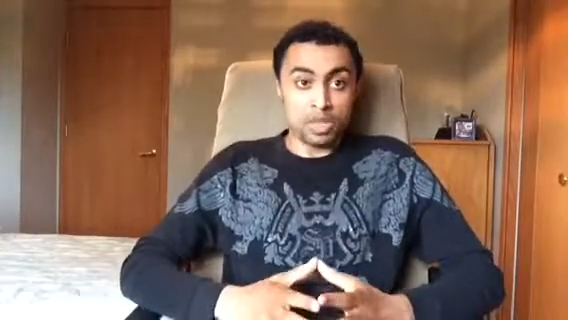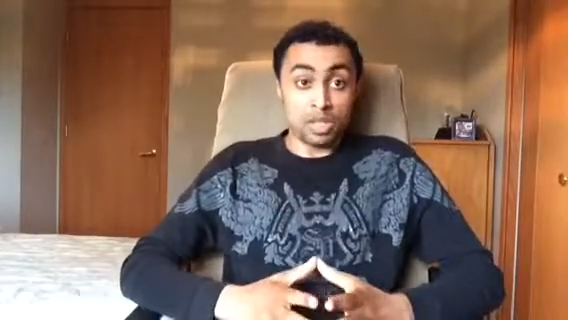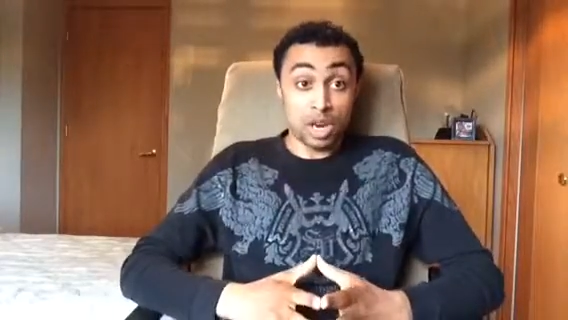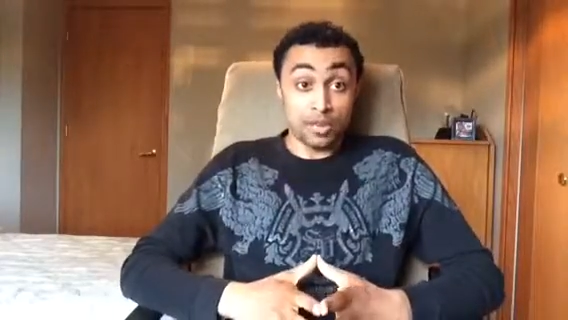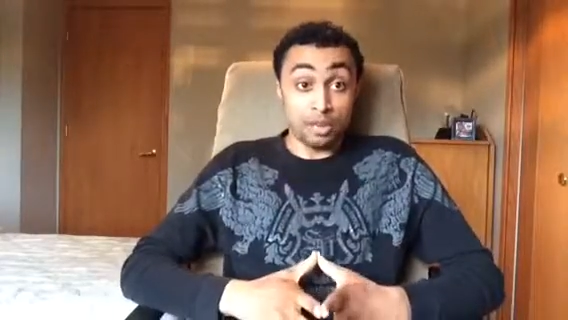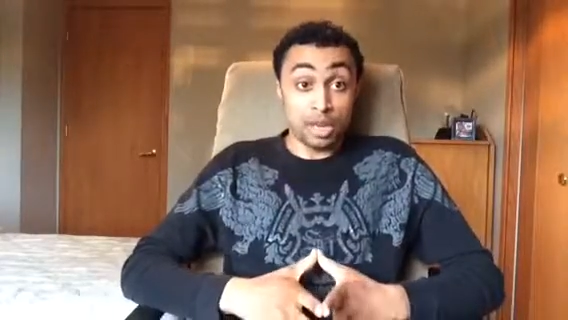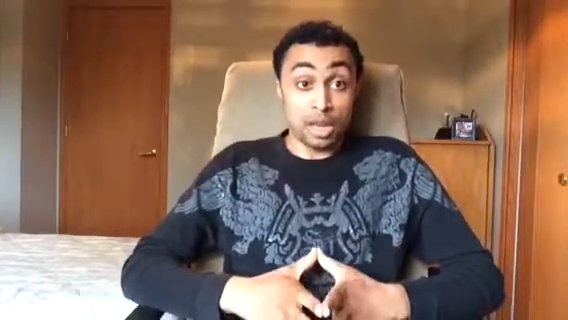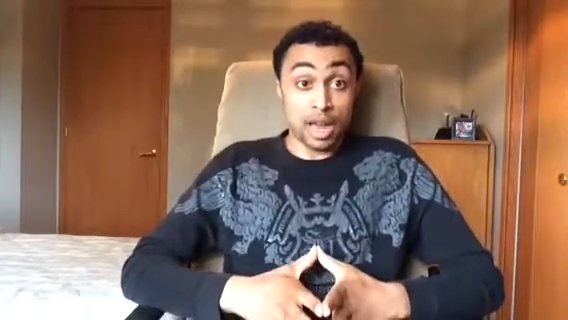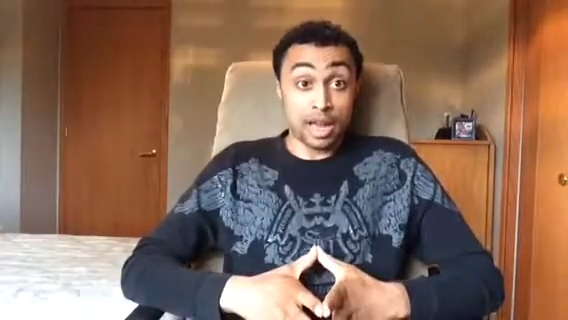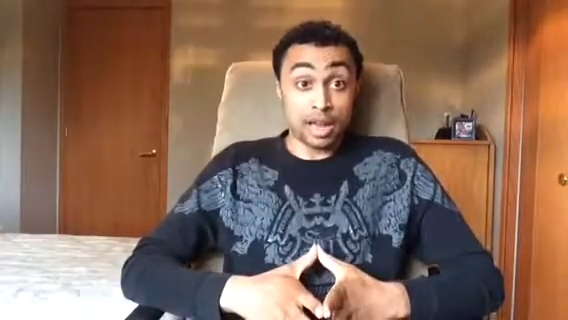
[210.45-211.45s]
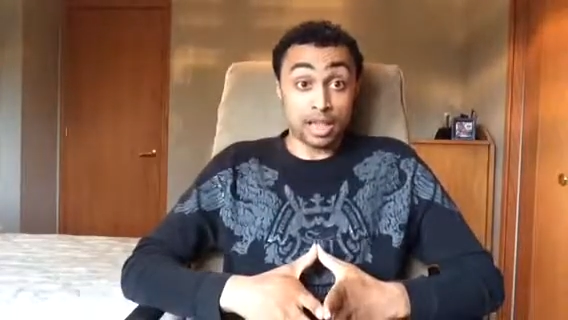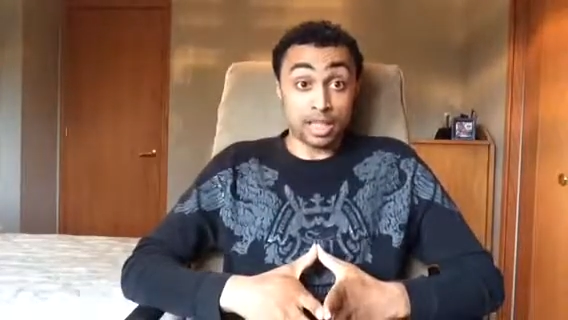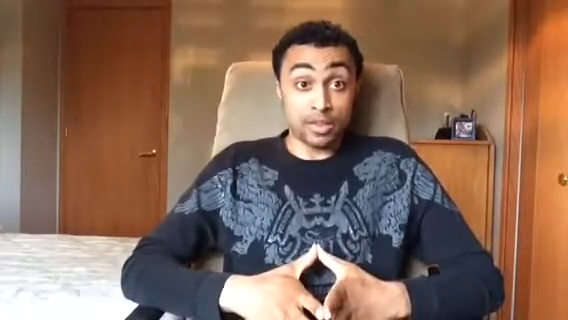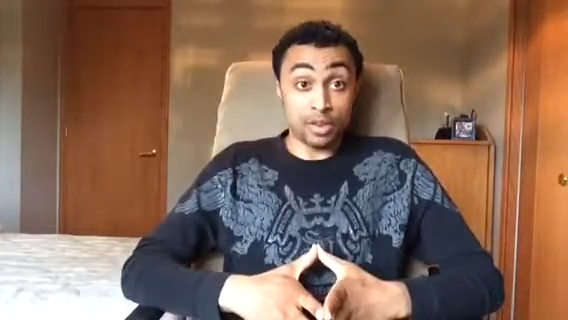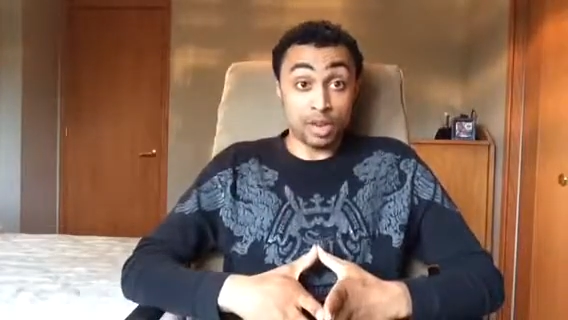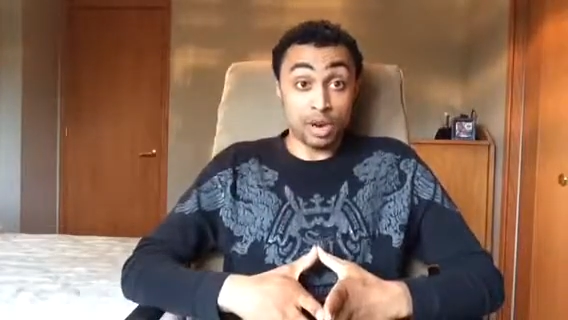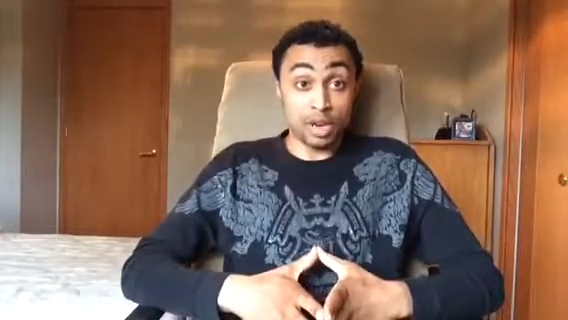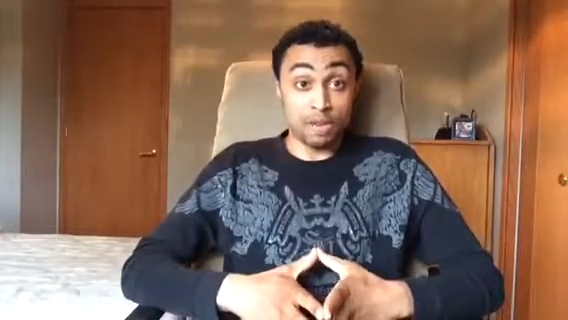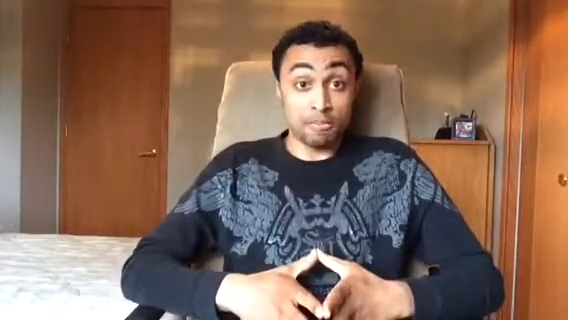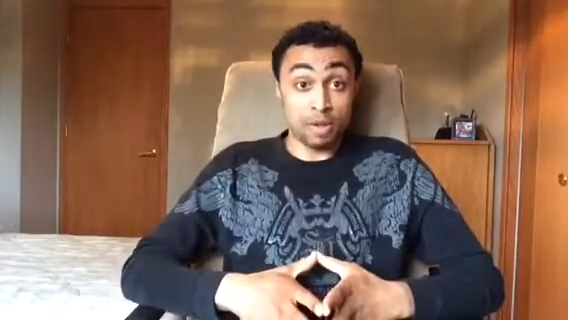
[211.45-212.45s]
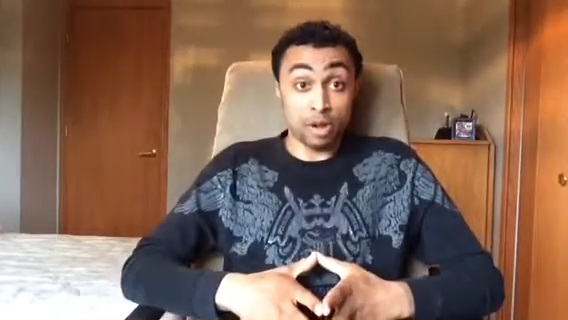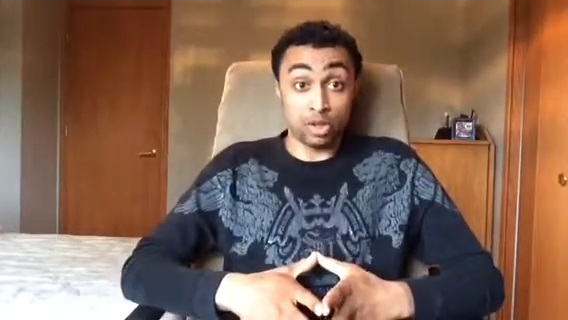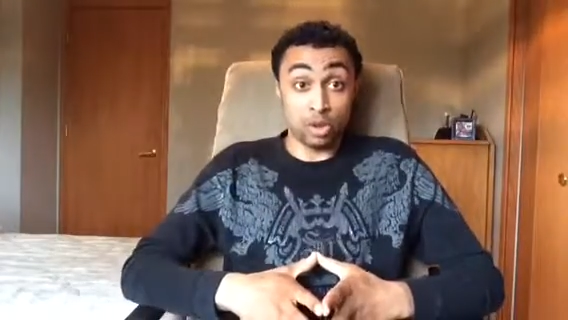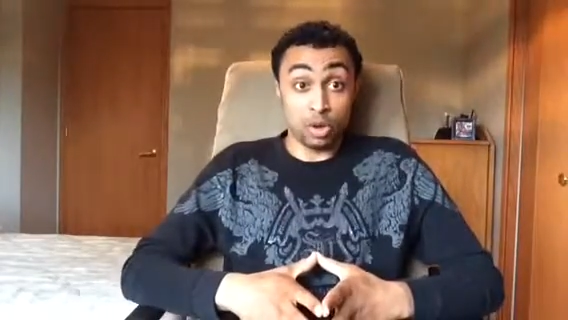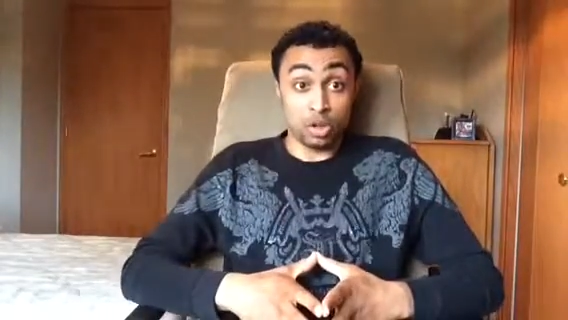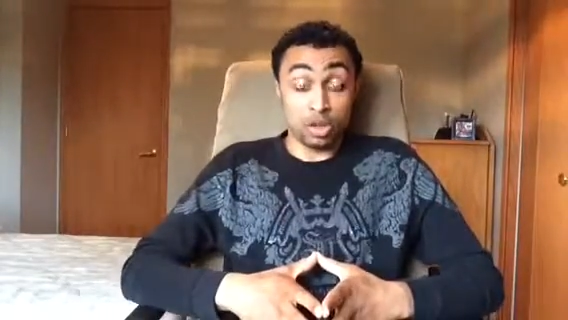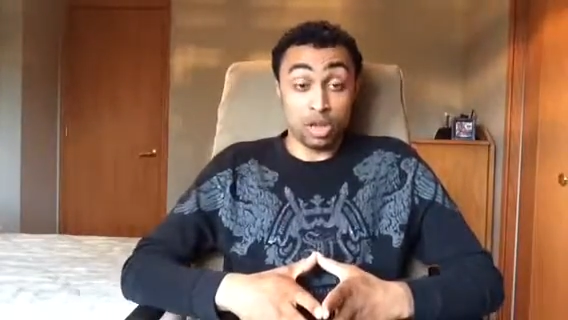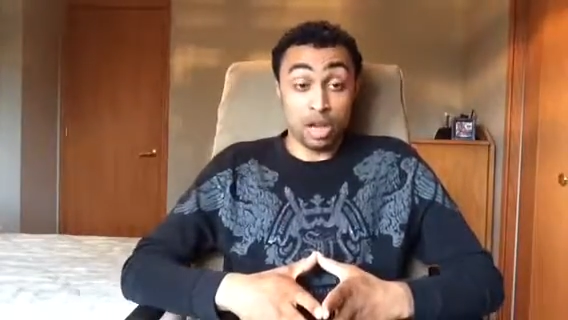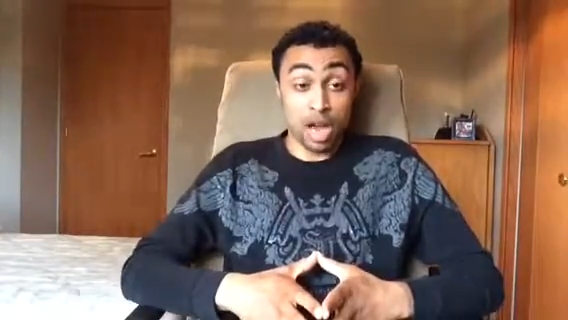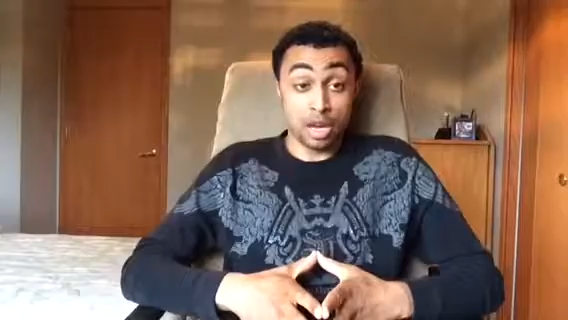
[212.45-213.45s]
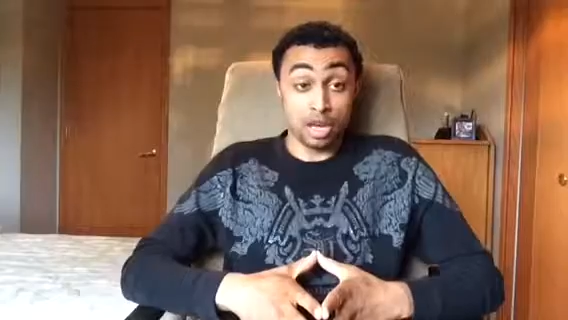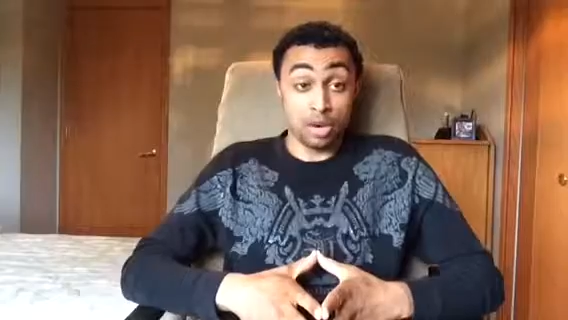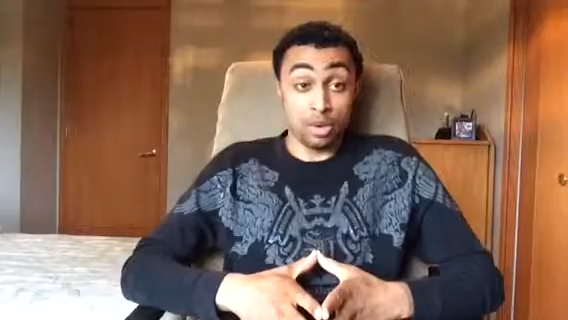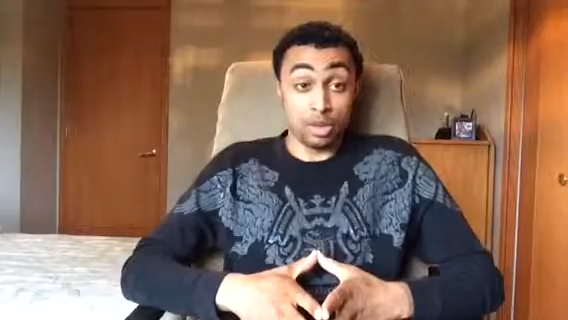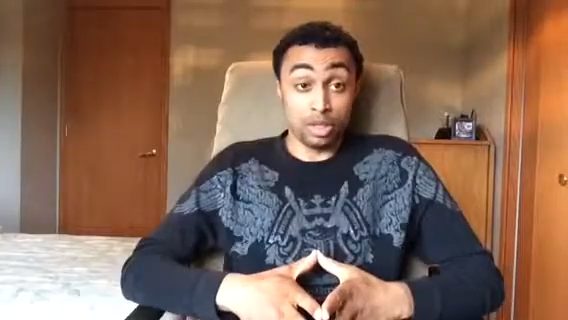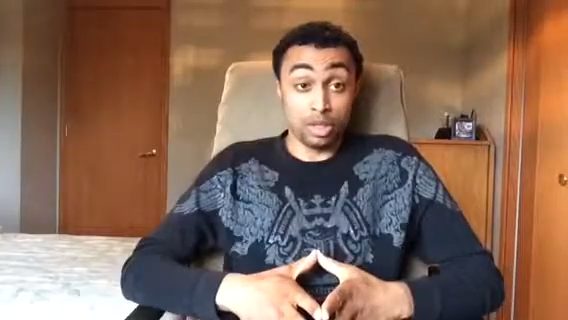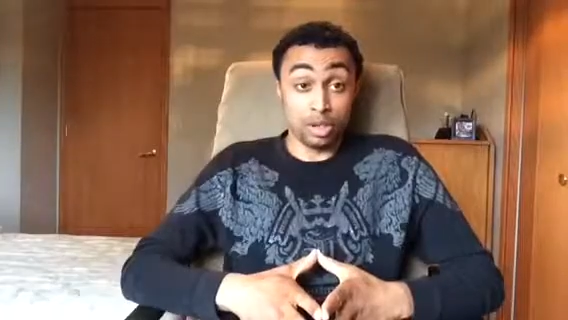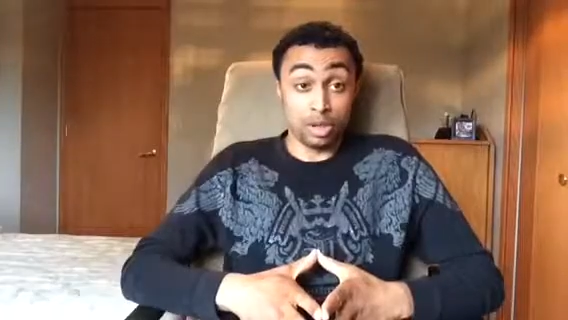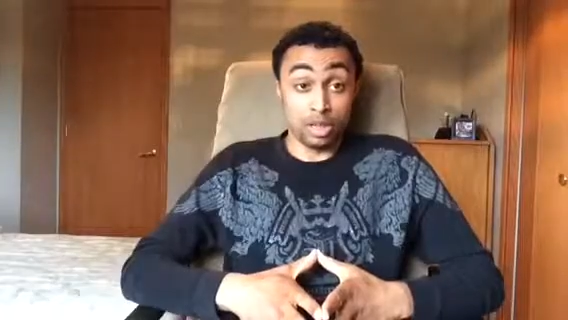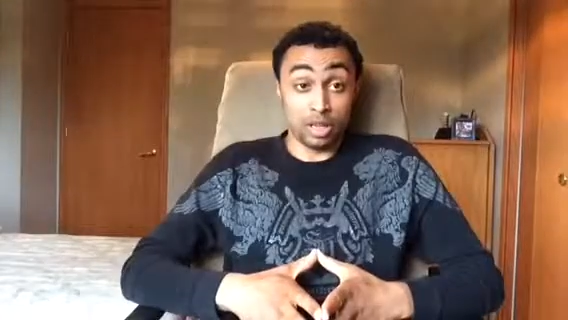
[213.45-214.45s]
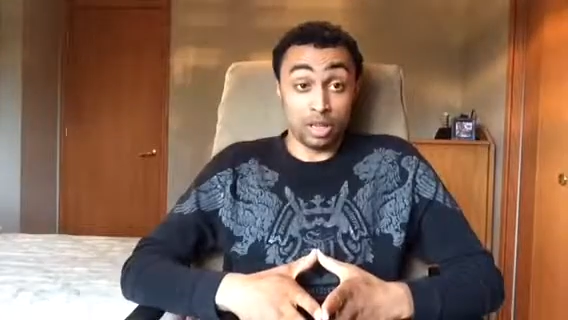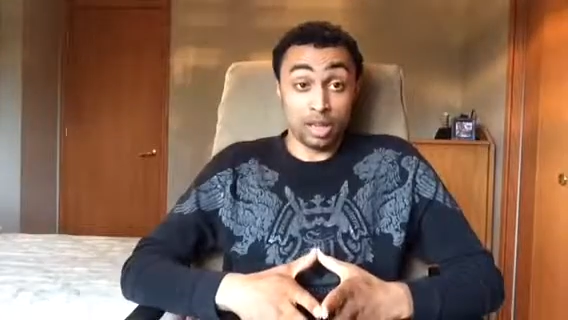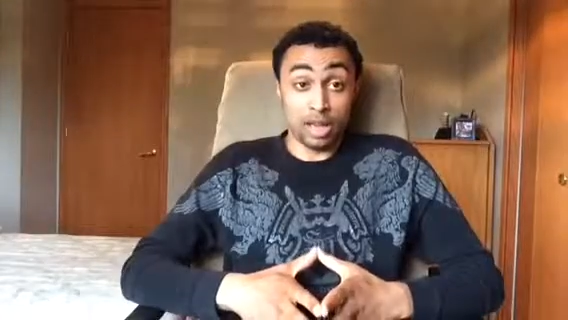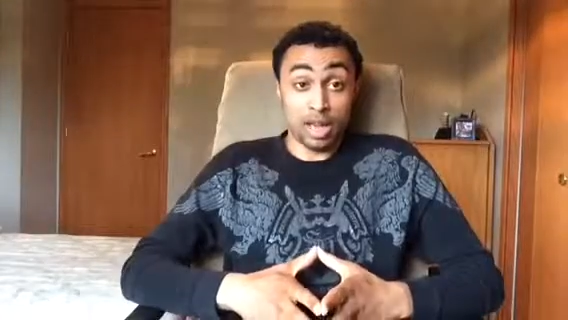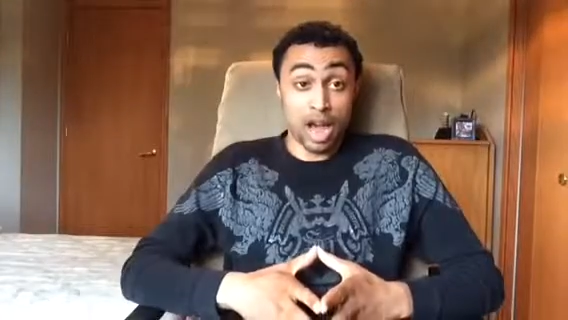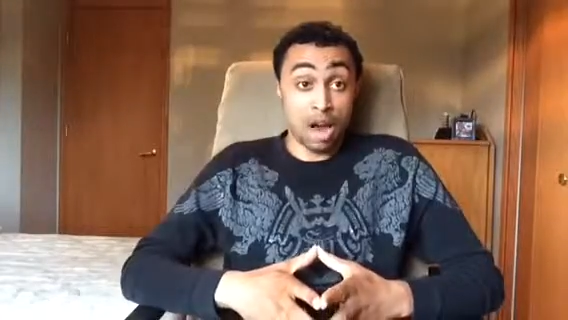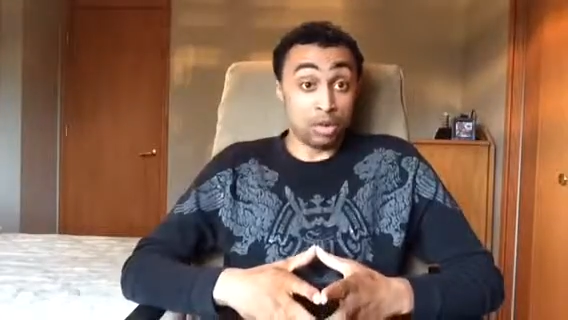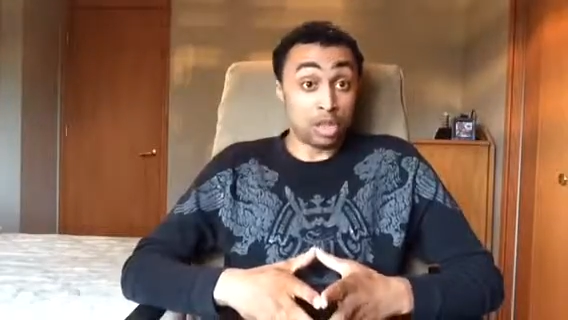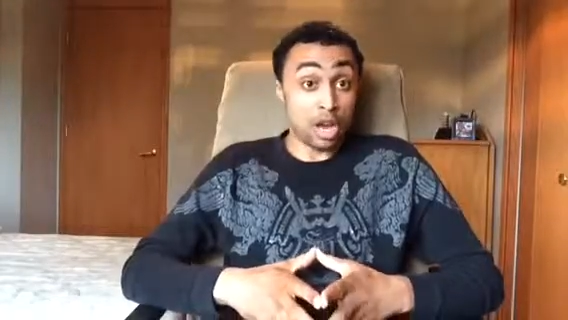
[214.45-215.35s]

Sorry for the big hiatus, everyone. I didn't know what to do with it. I